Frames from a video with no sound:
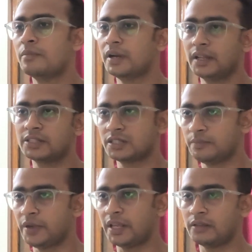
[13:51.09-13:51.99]
but they are
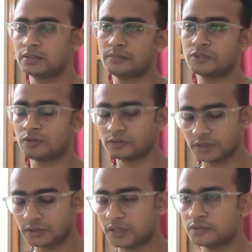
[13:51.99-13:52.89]
still playing some
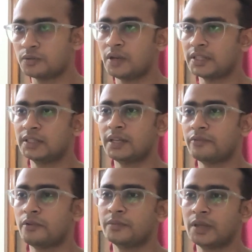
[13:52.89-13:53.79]
song. So I think
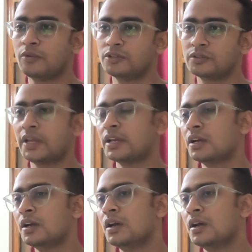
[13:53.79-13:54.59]
that from them also like